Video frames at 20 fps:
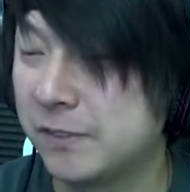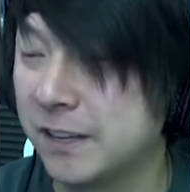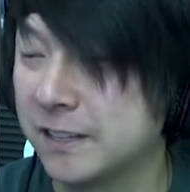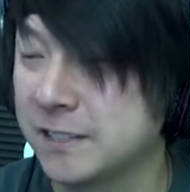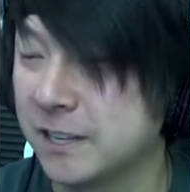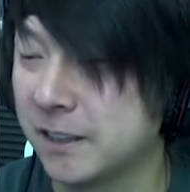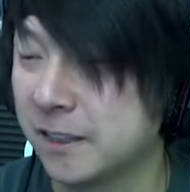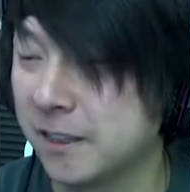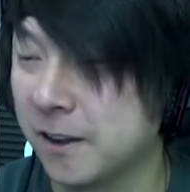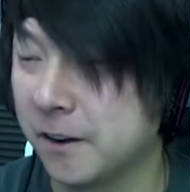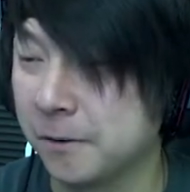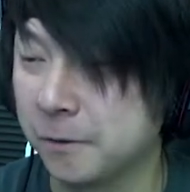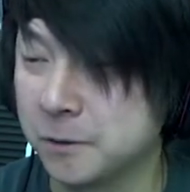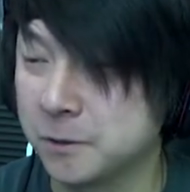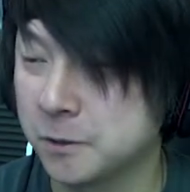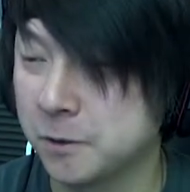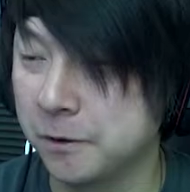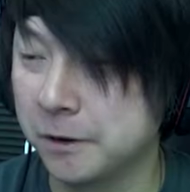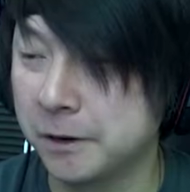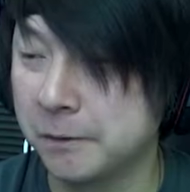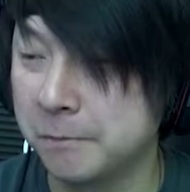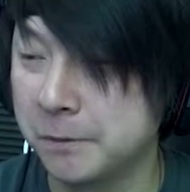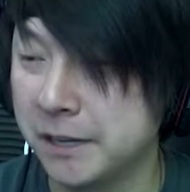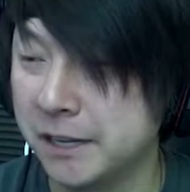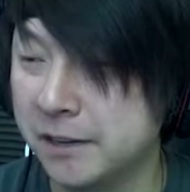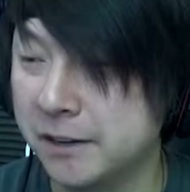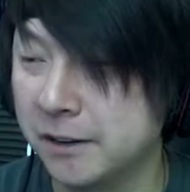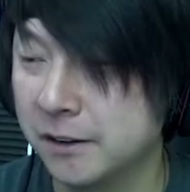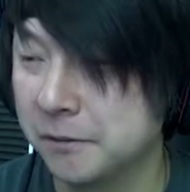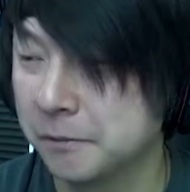as I thought it was going to
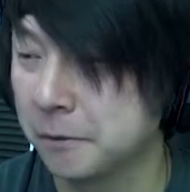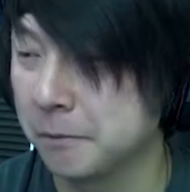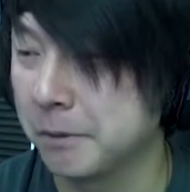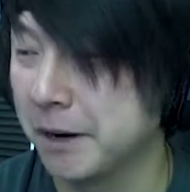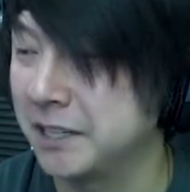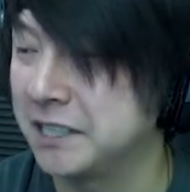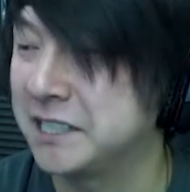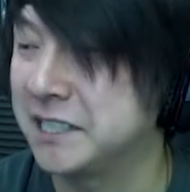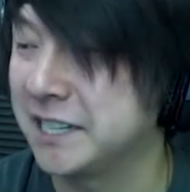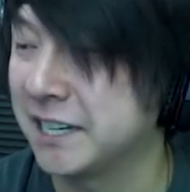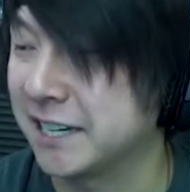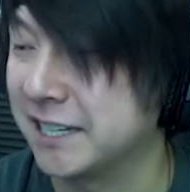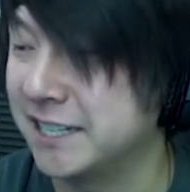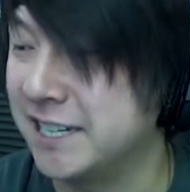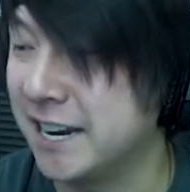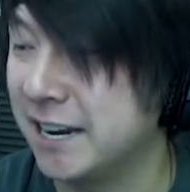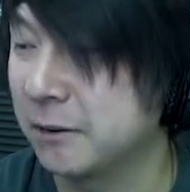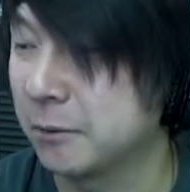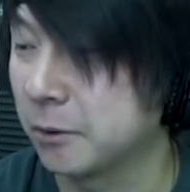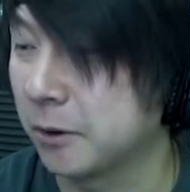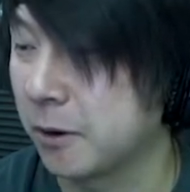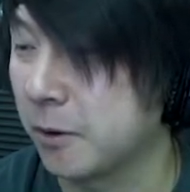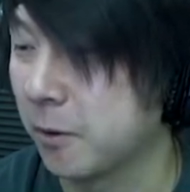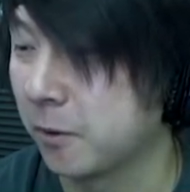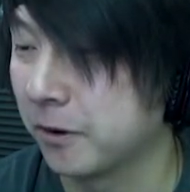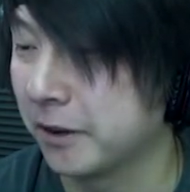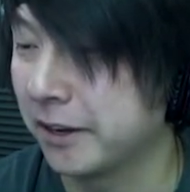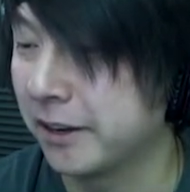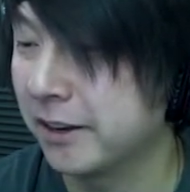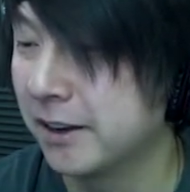be for my sick day
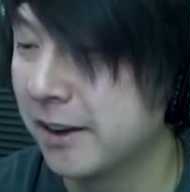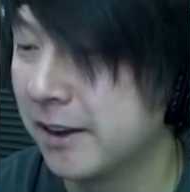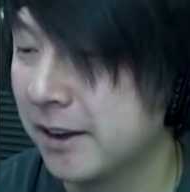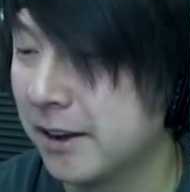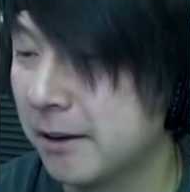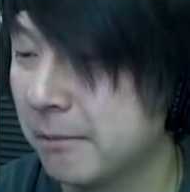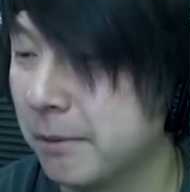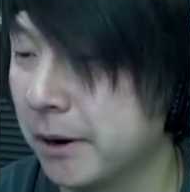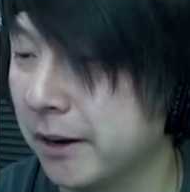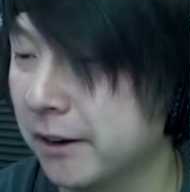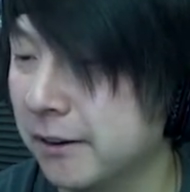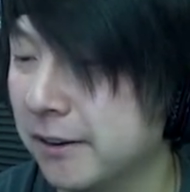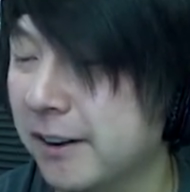recording. But